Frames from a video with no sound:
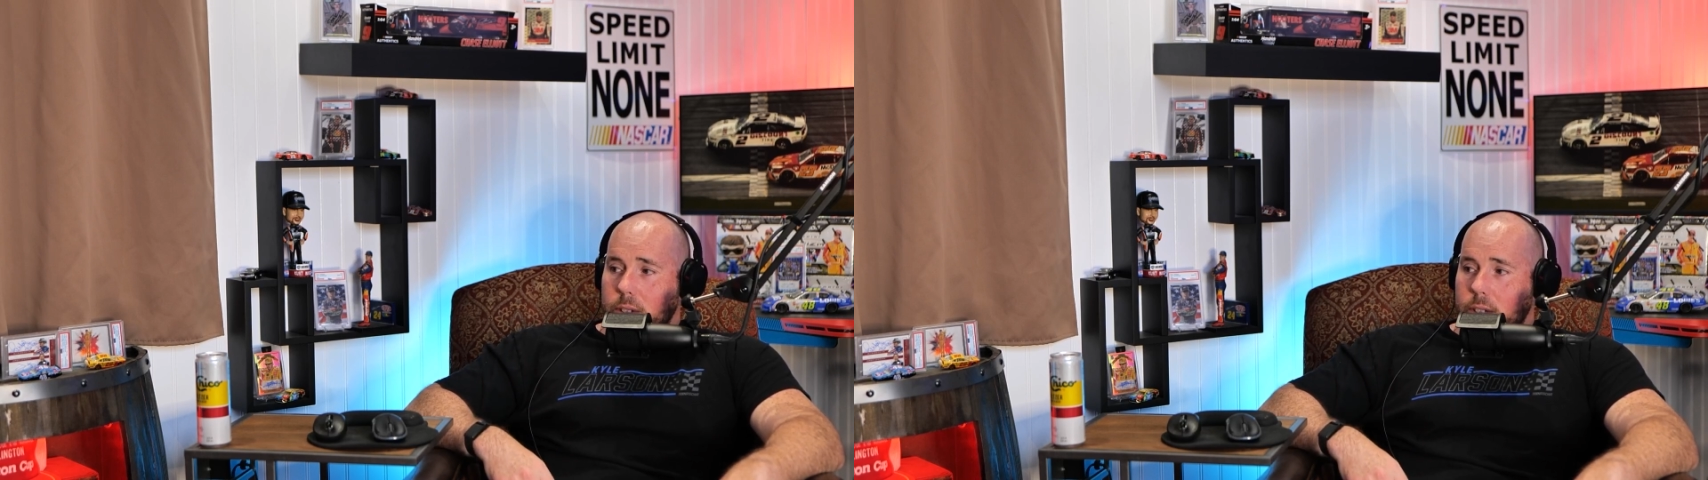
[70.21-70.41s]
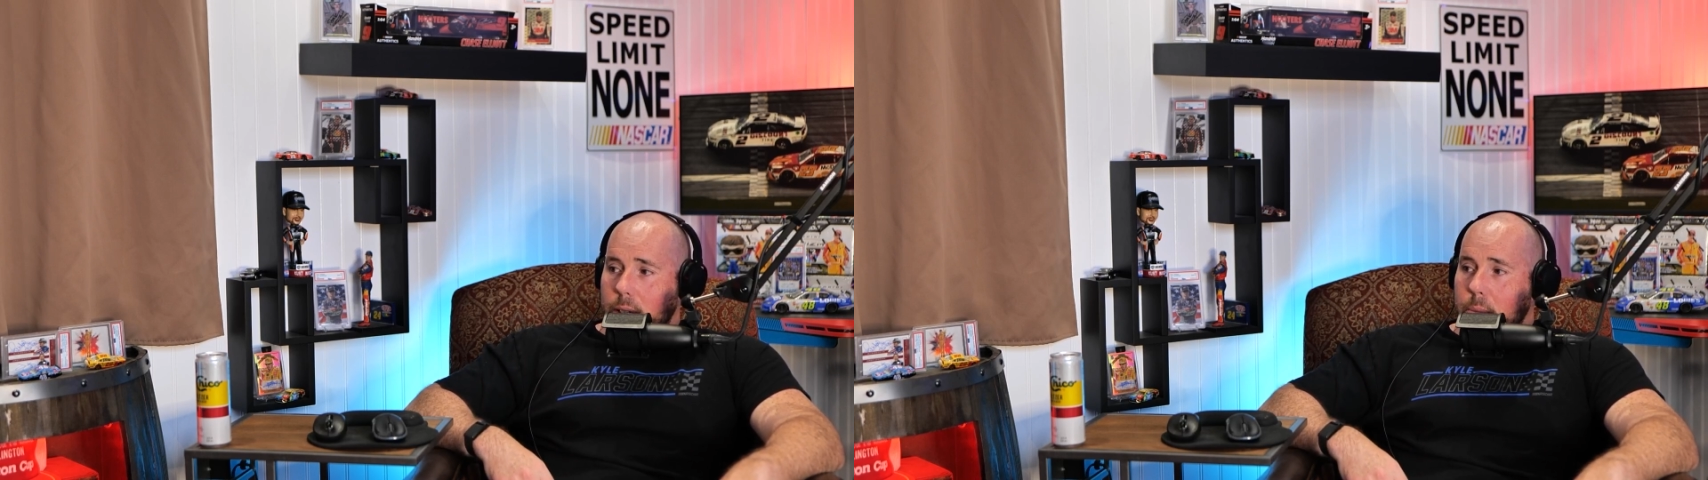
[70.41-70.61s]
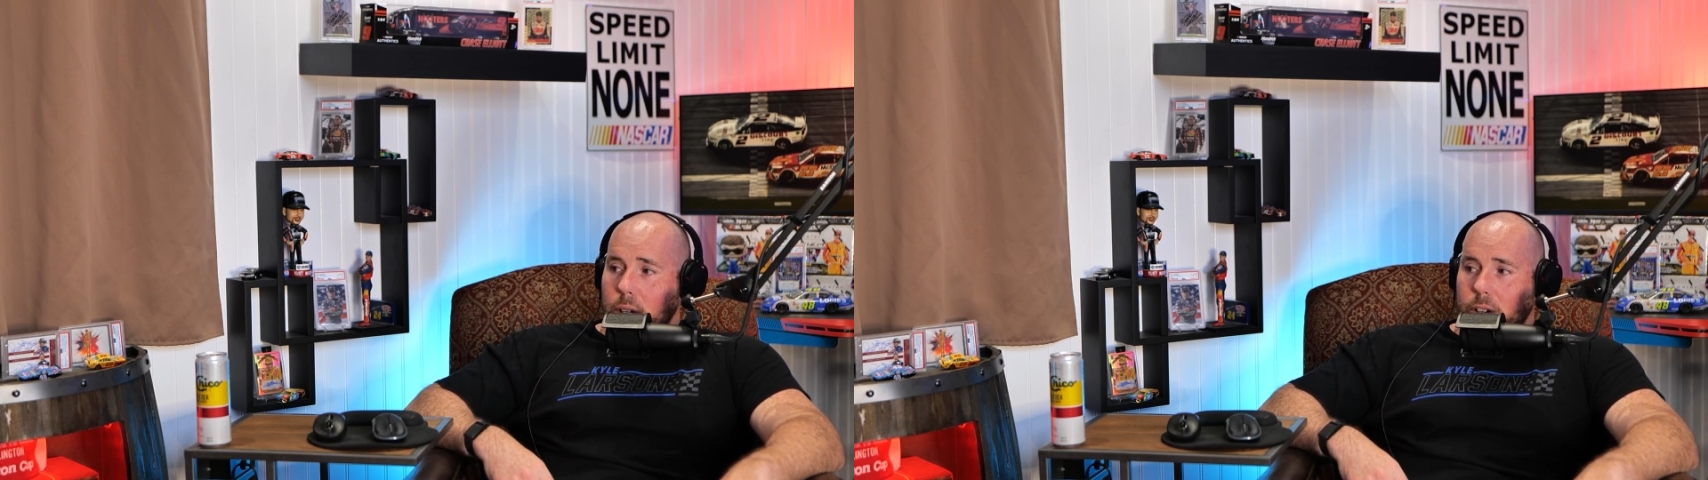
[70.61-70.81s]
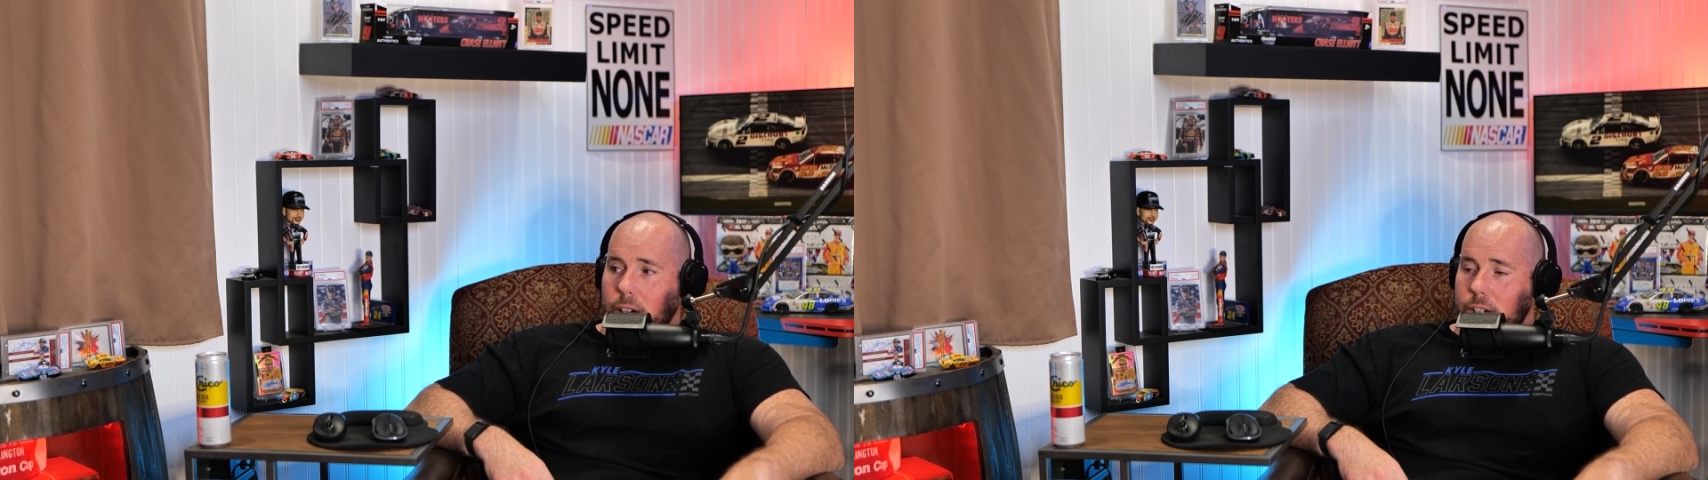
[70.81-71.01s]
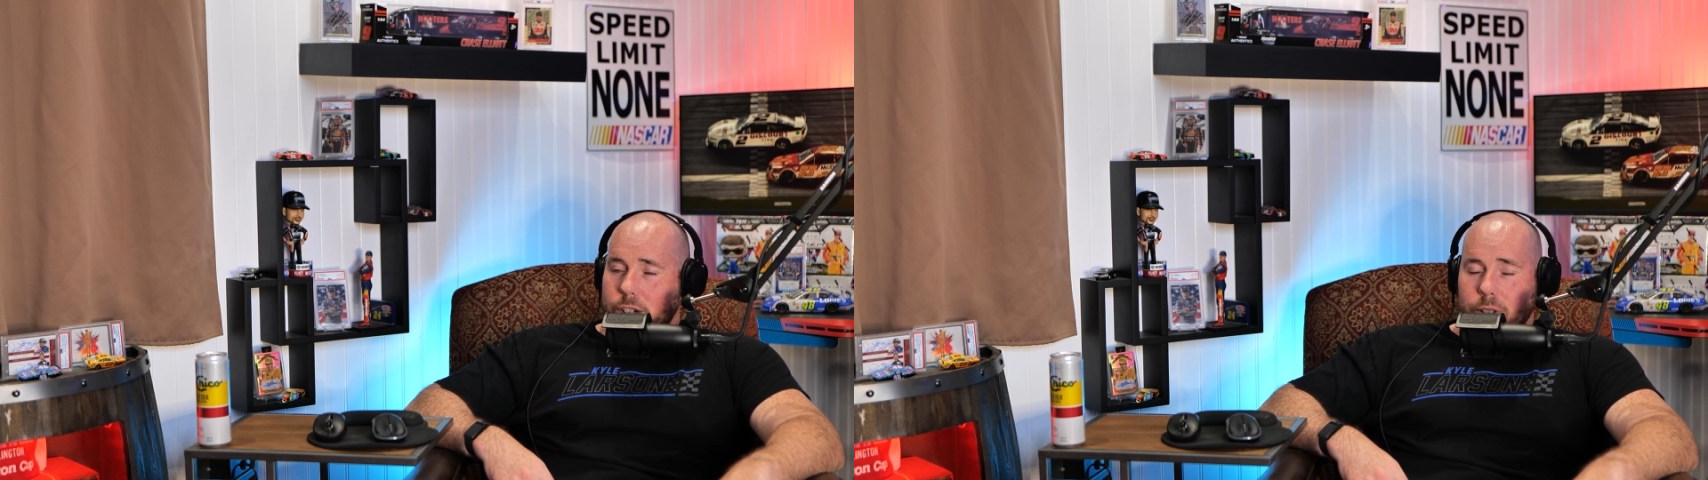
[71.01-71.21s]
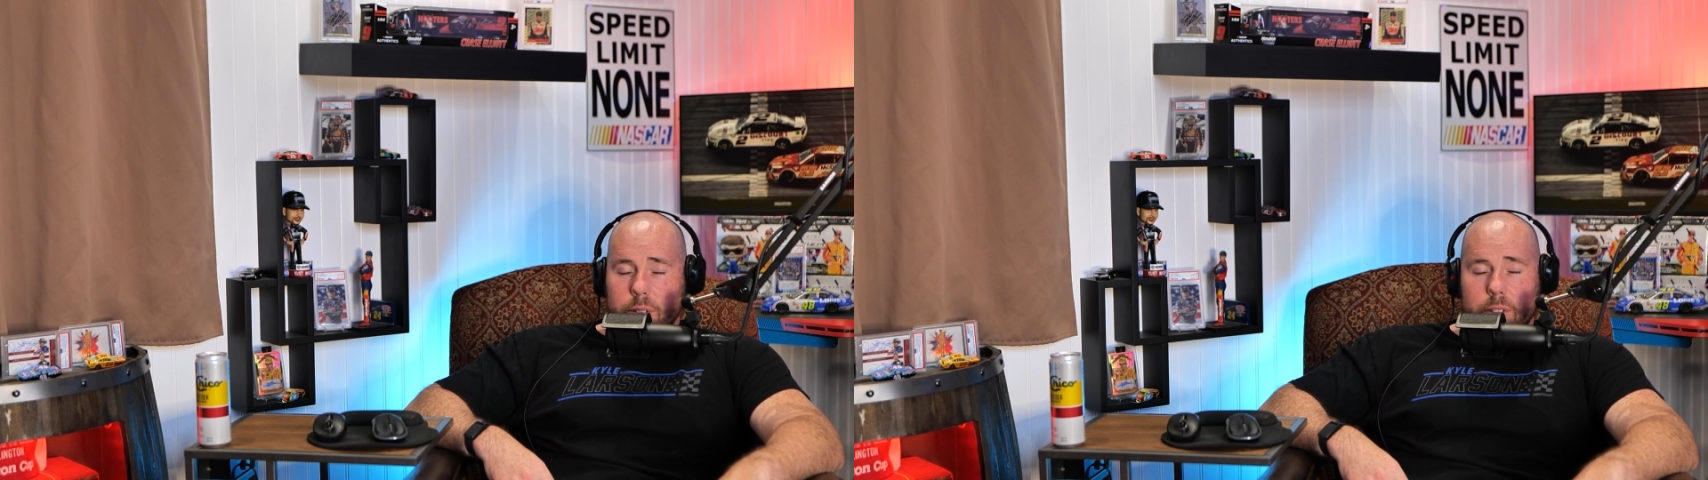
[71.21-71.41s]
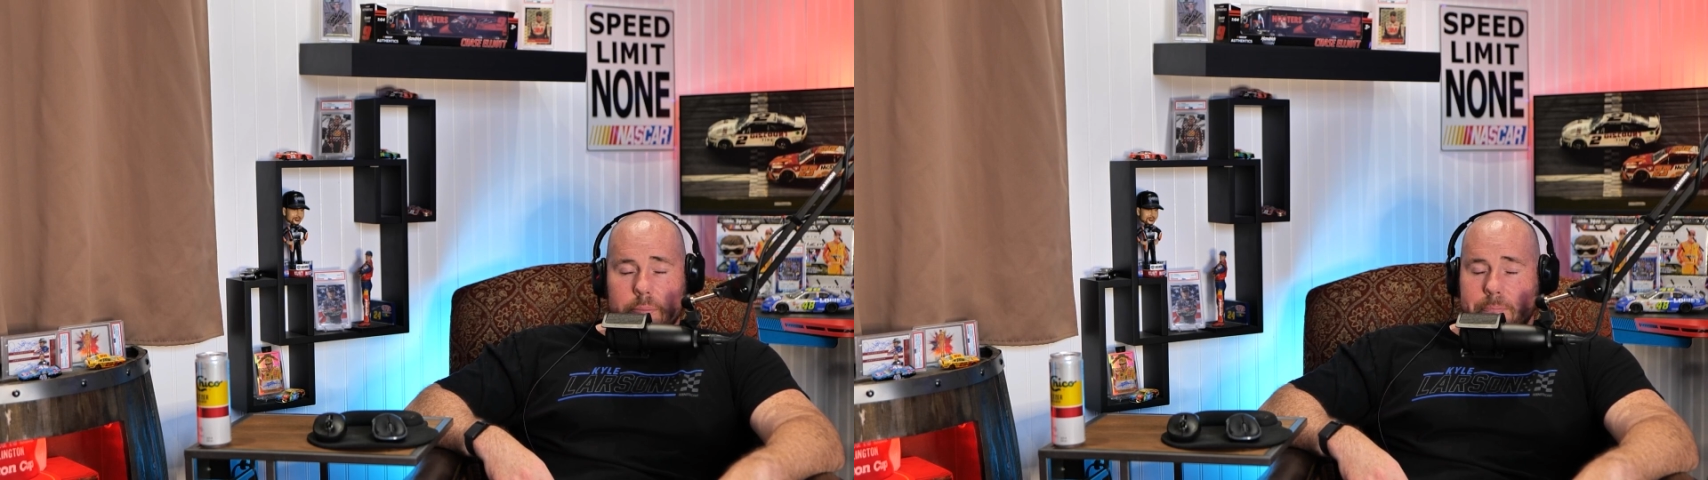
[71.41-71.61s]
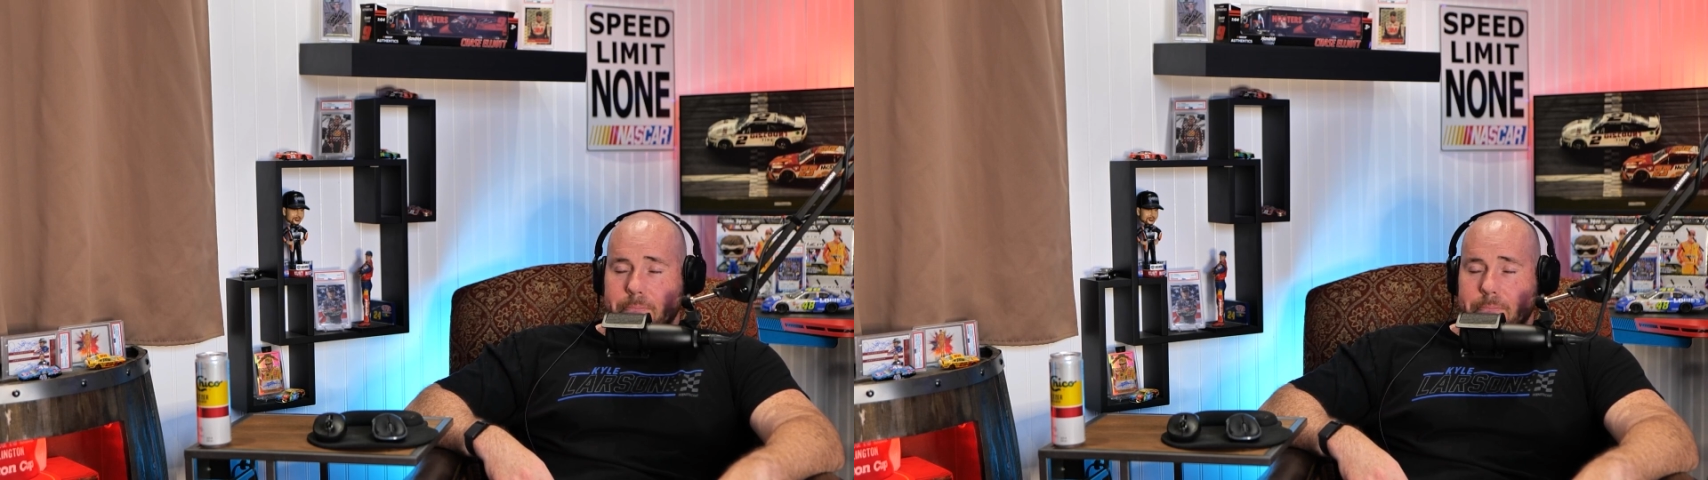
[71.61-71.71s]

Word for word: similar issues.